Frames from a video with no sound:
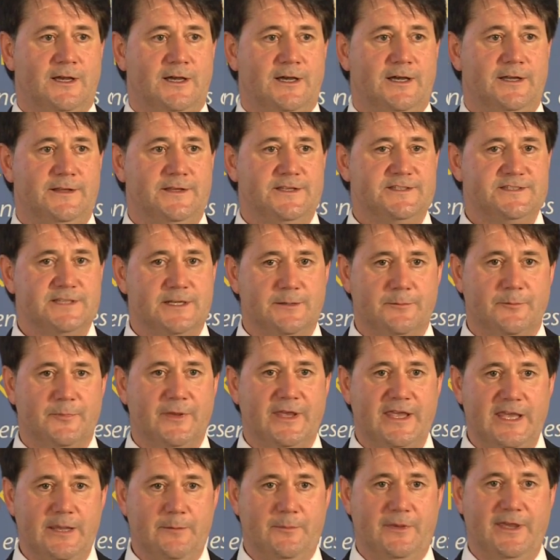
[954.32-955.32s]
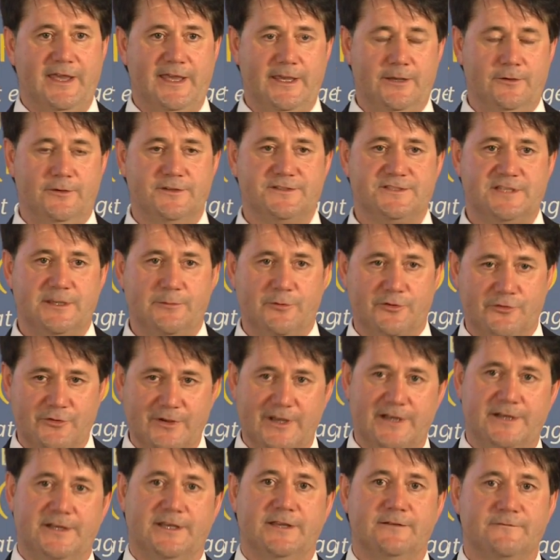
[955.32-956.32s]
And they said it became chaos. They were
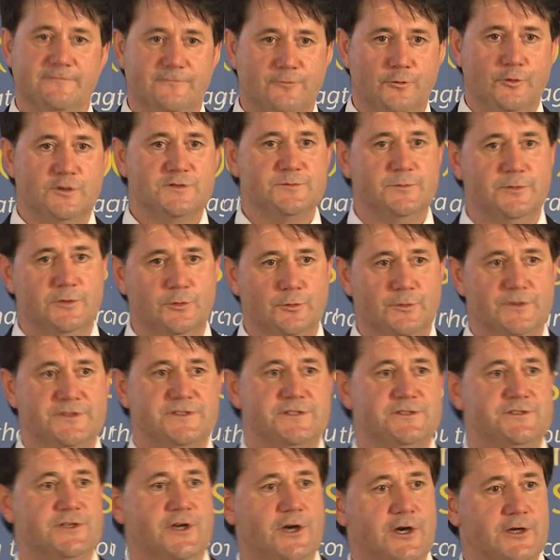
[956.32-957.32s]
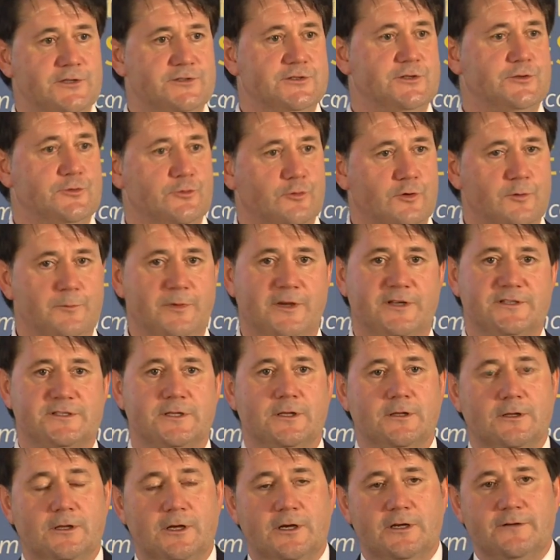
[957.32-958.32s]
trying to get enforcement notices out the door because
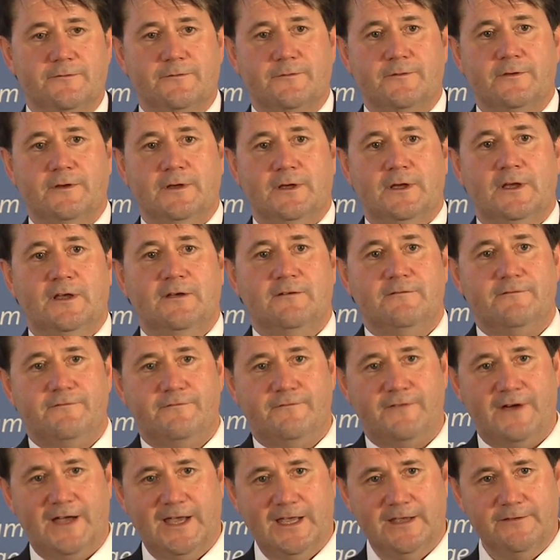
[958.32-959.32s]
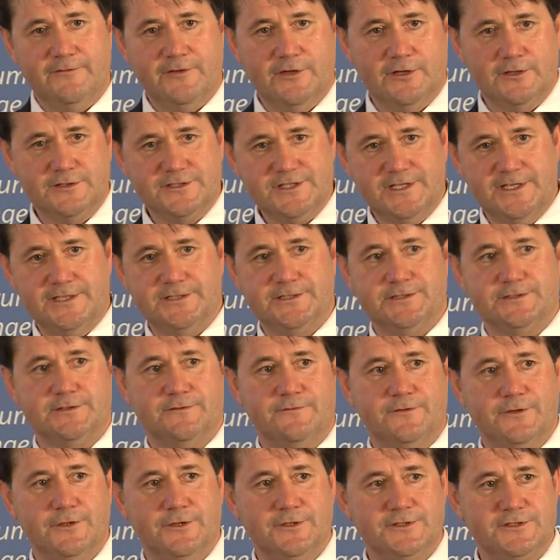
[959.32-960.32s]
a lot of five-year changes
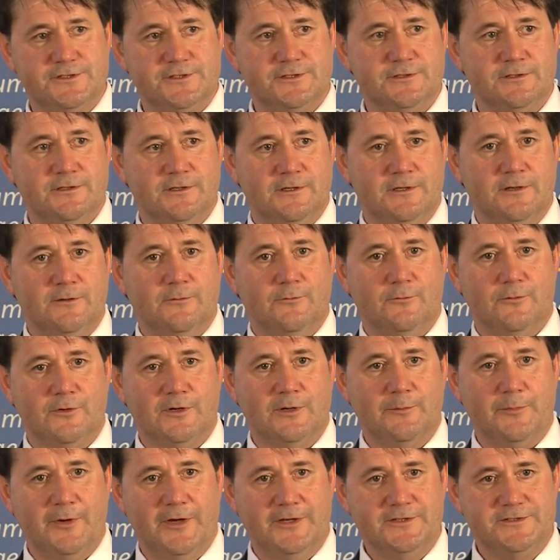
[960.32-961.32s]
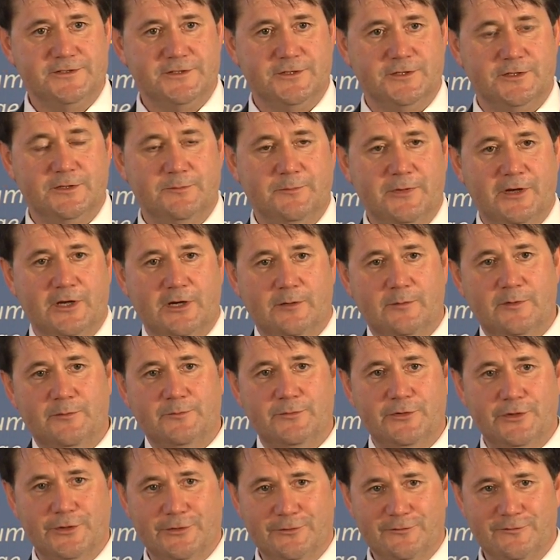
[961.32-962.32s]
of use were about to become
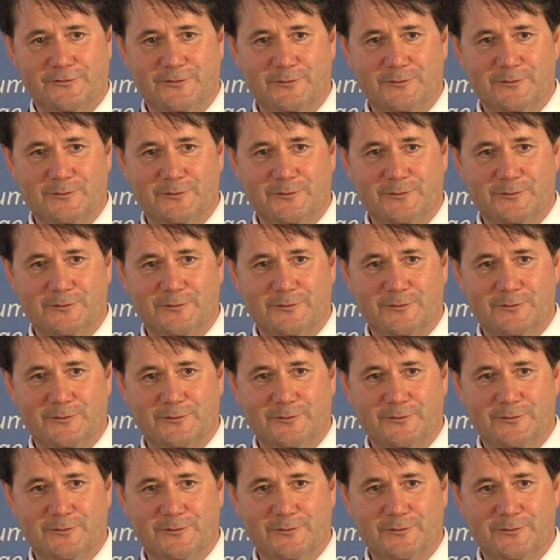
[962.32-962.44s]
immune